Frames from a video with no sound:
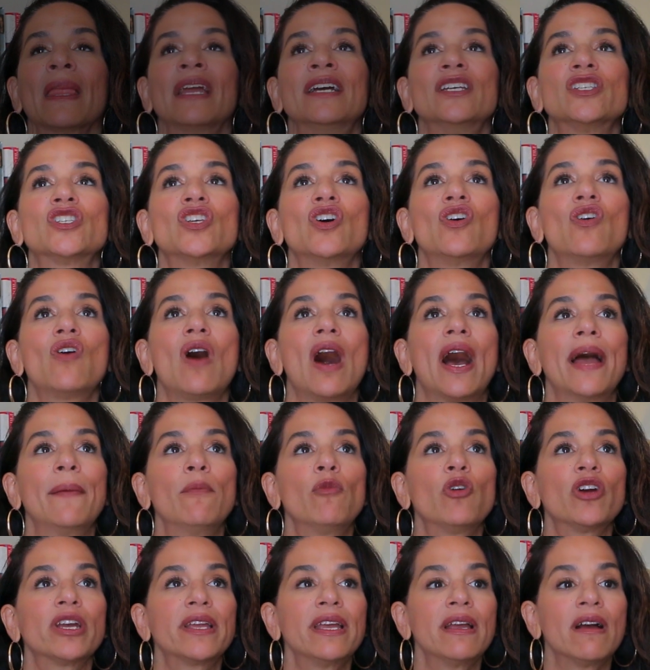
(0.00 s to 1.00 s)
So I'm
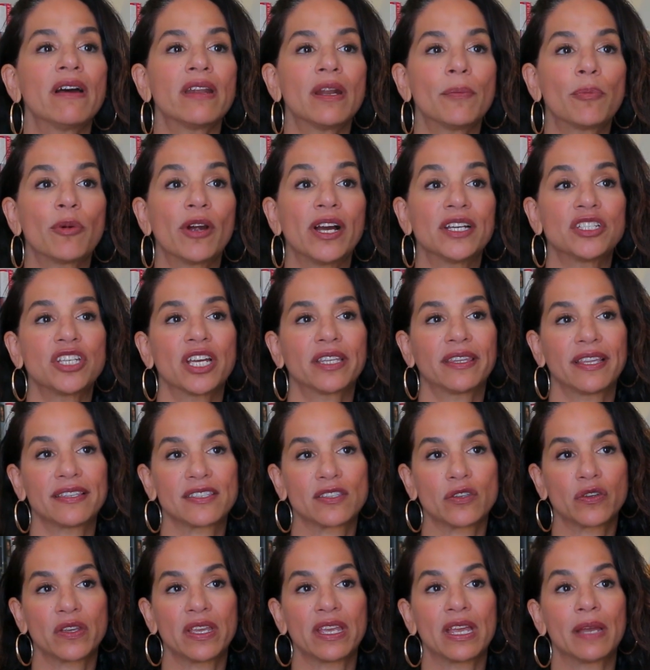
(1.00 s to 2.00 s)
working on a project that's
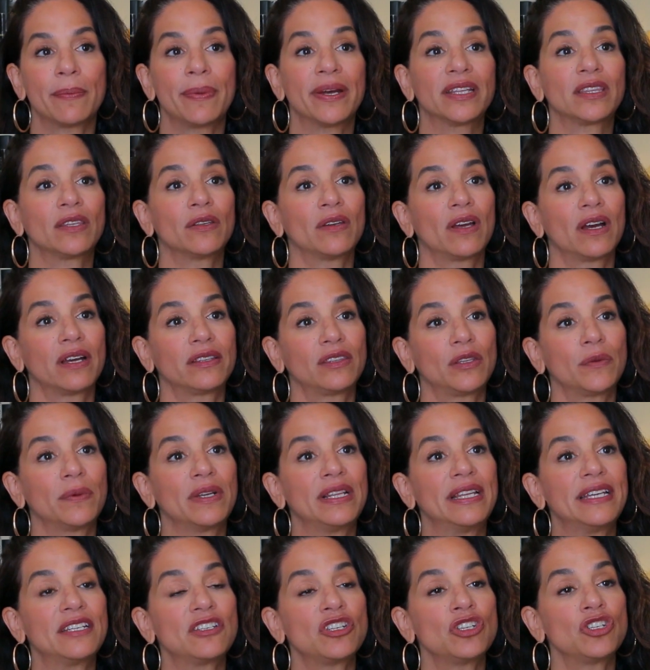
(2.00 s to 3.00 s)
looking at the
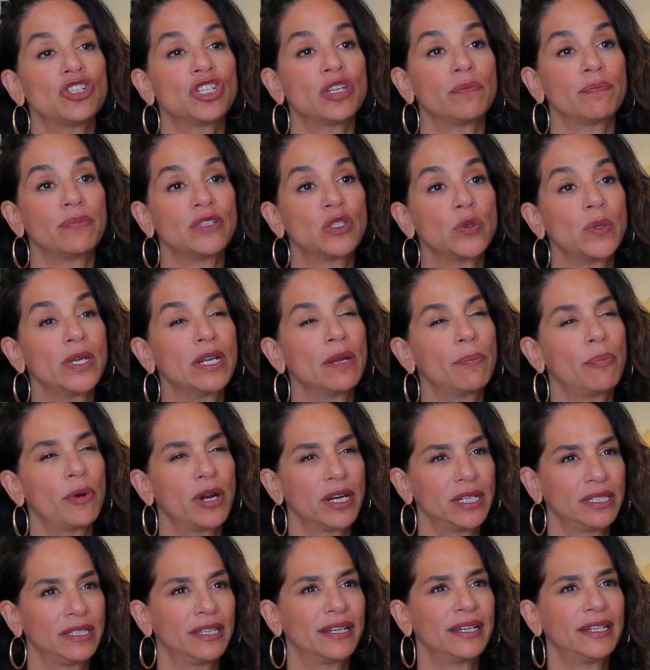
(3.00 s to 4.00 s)
relationship between
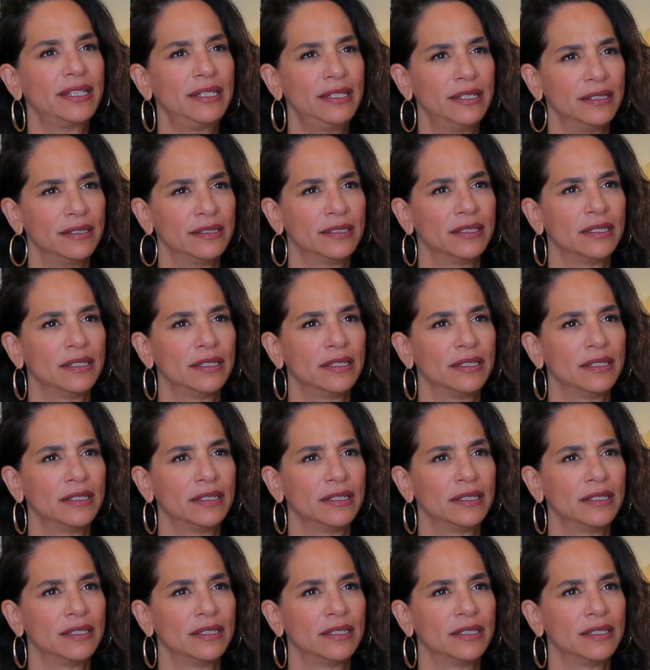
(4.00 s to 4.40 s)
apartheid,